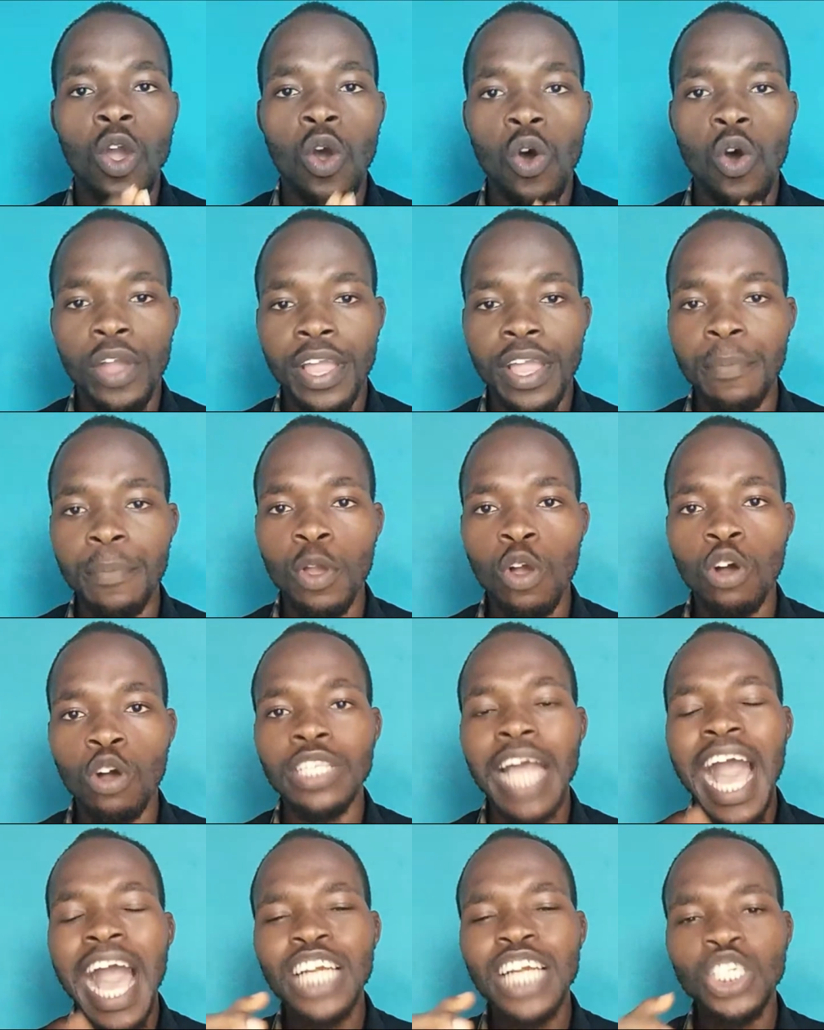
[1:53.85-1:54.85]
Okay,
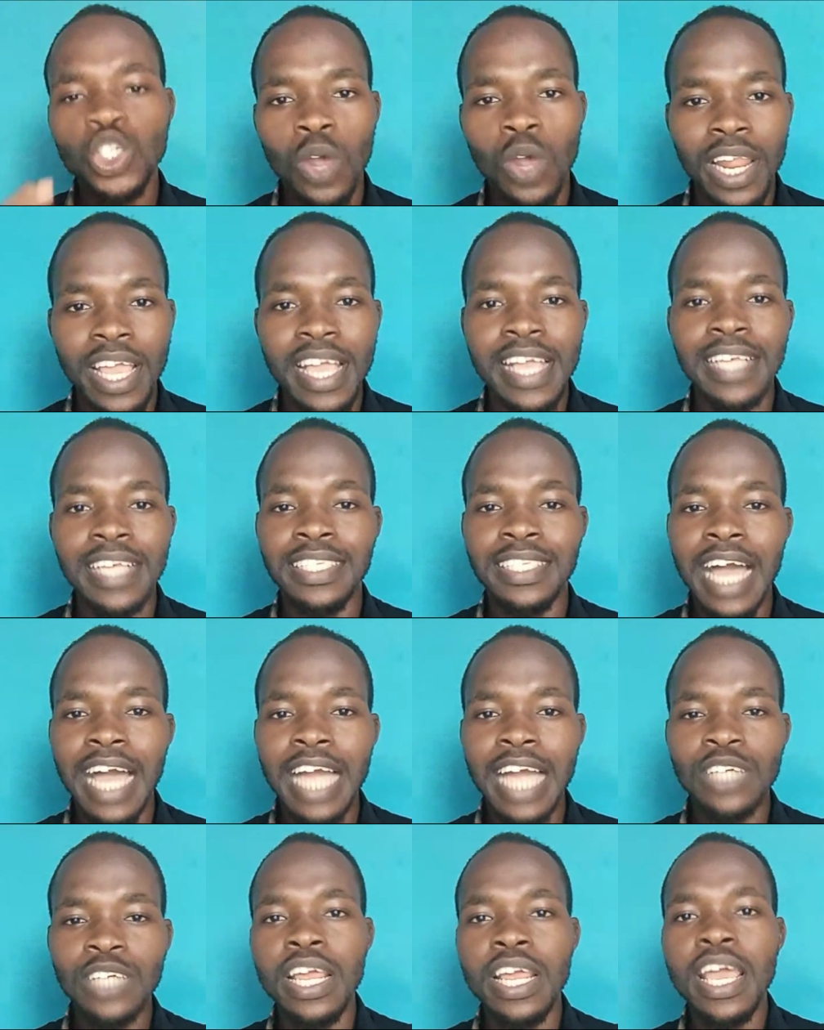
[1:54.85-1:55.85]
because it's
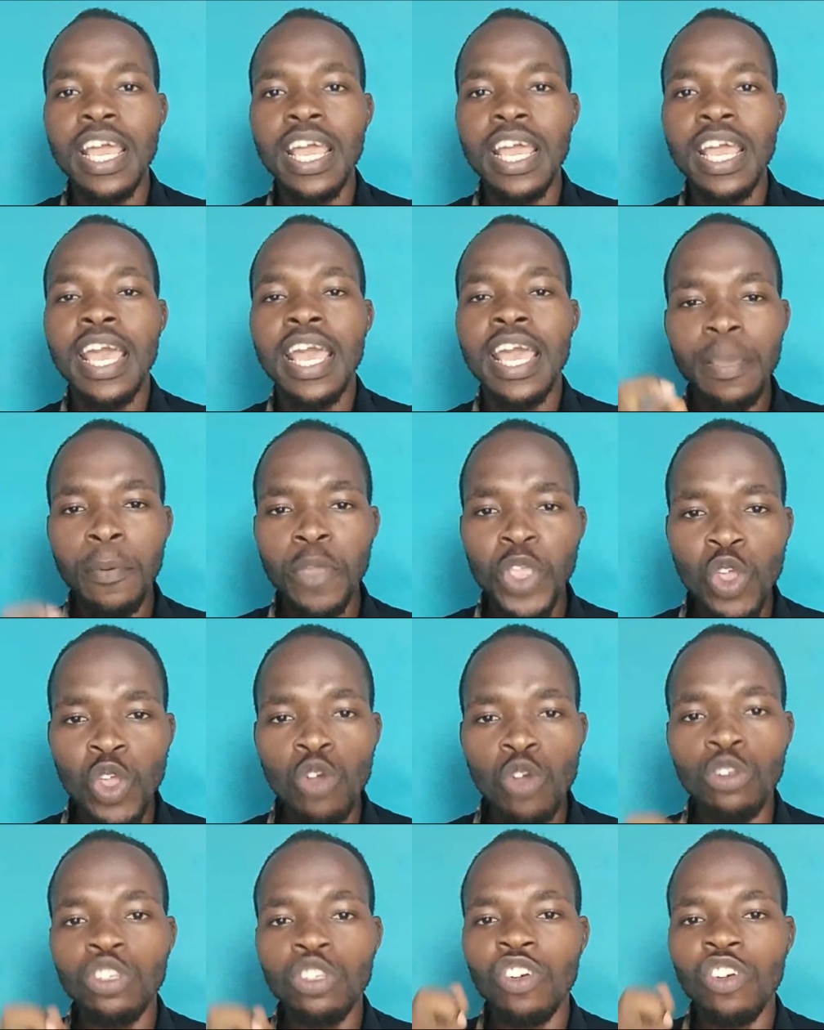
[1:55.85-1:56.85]
actually the
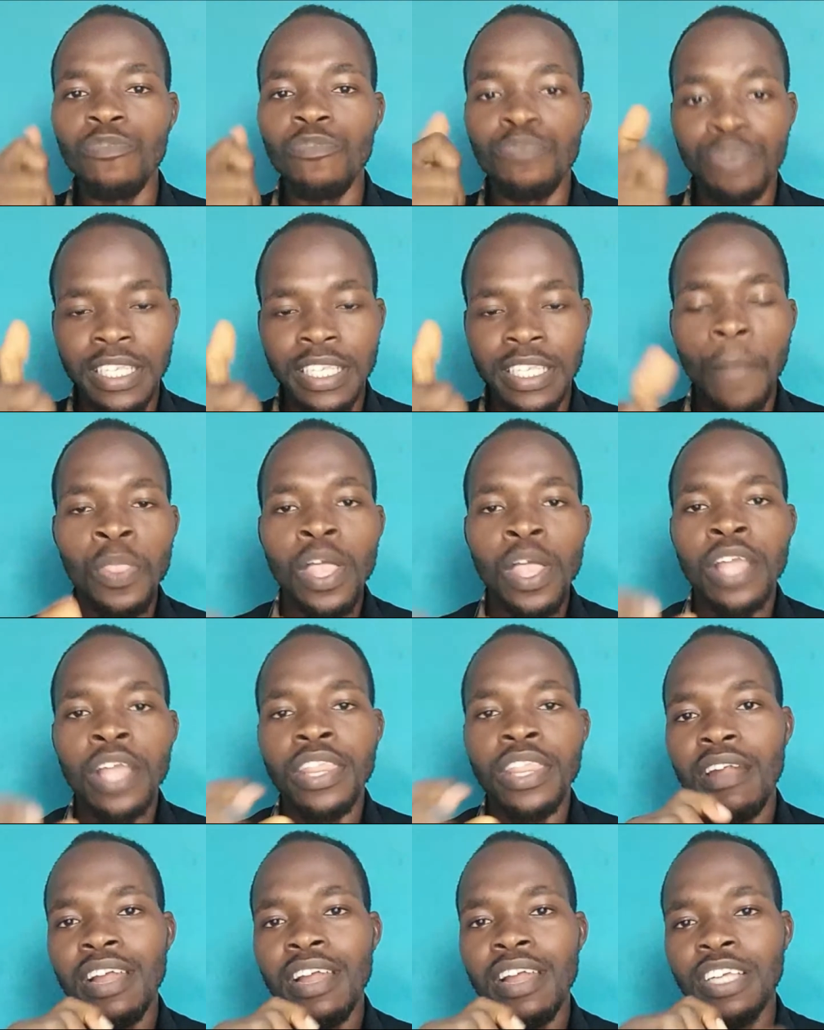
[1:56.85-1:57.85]
use of breath. Now,
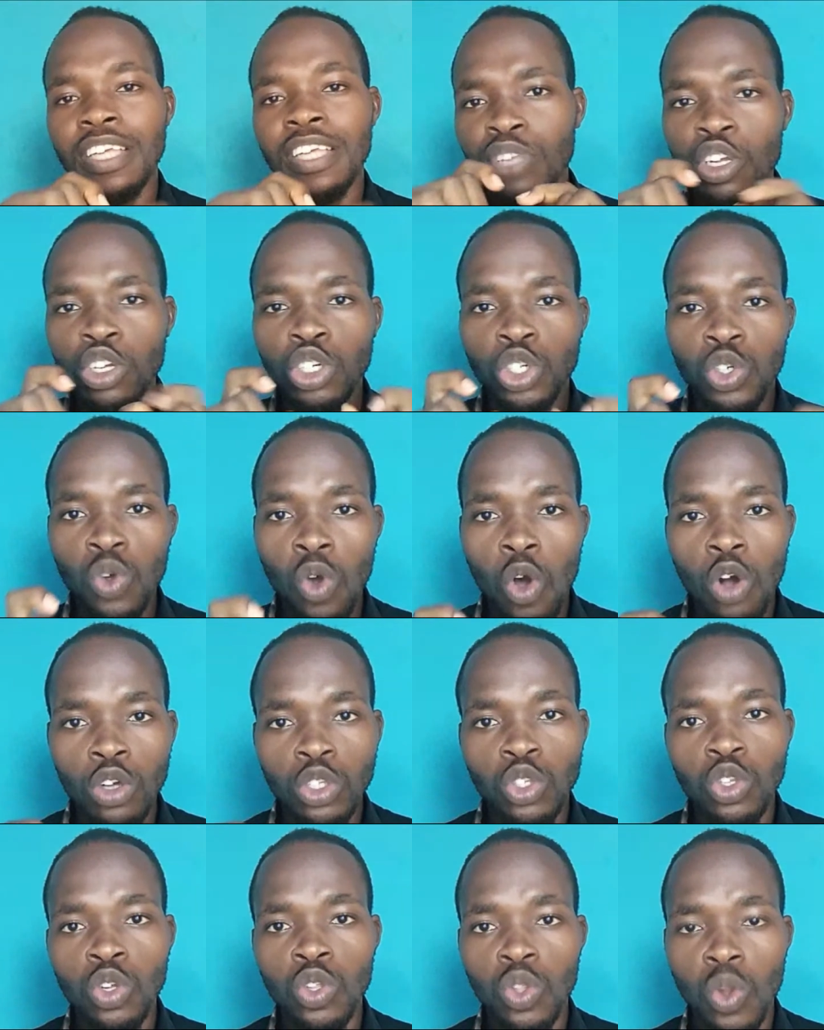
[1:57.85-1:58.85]
there's something you should
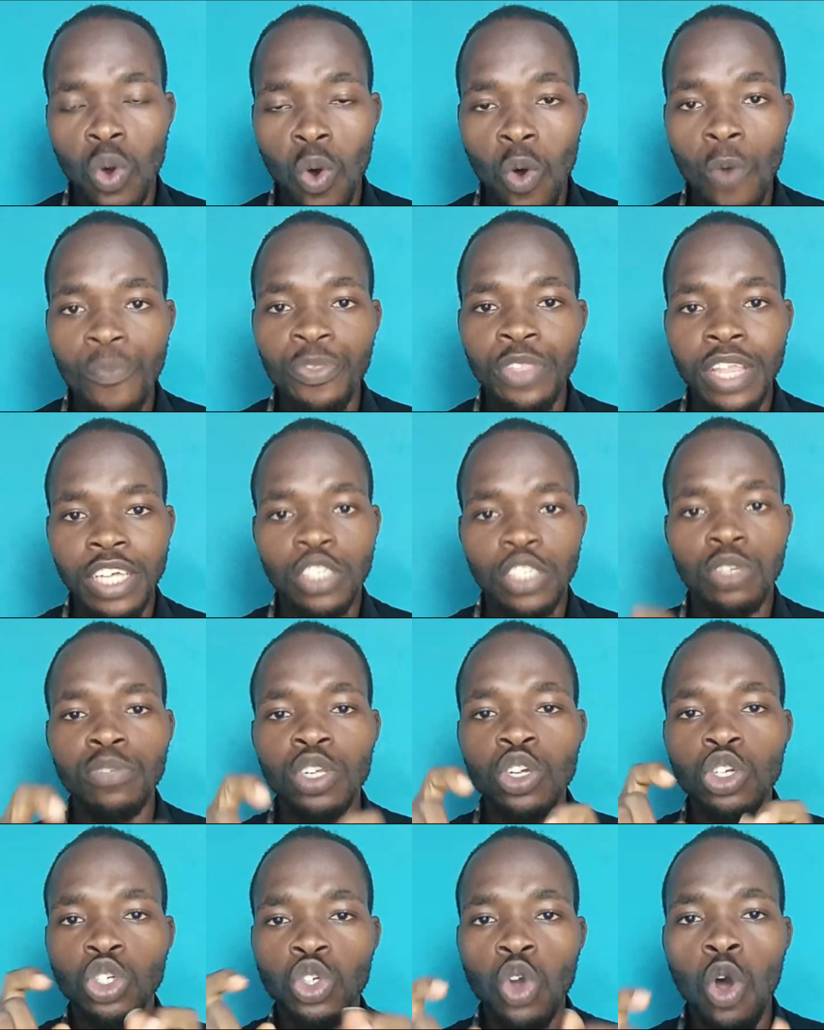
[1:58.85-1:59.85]
also know. There's
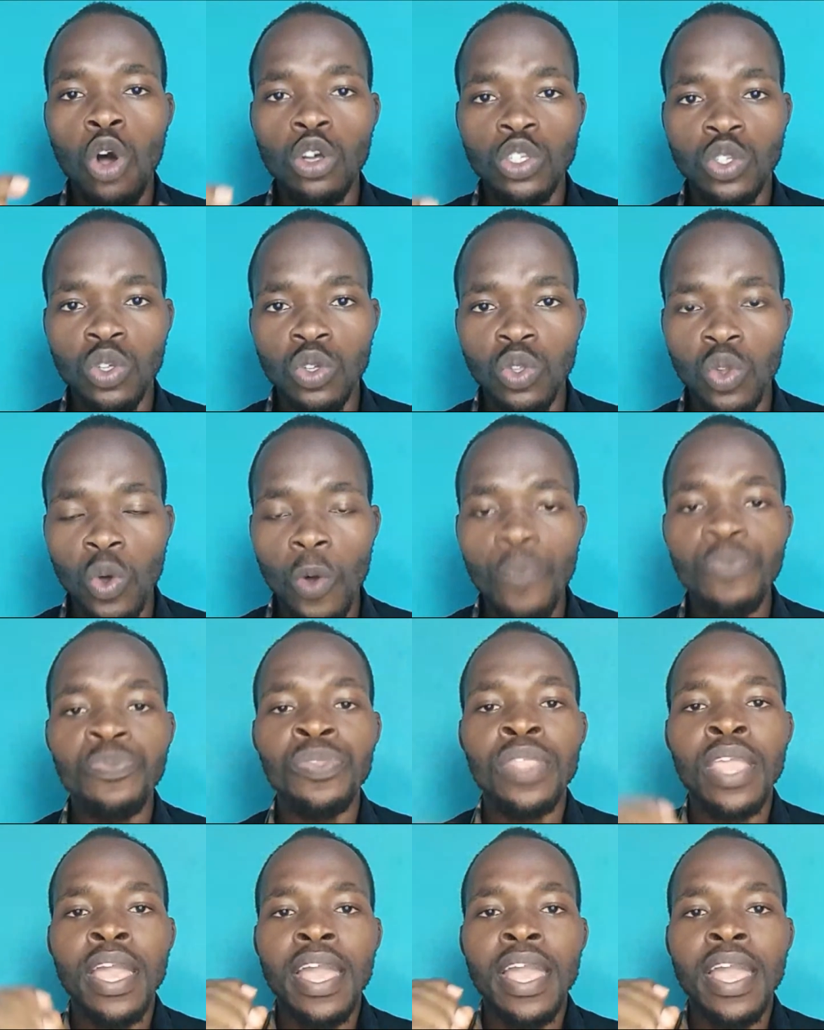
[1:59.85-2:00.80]
something you should also know.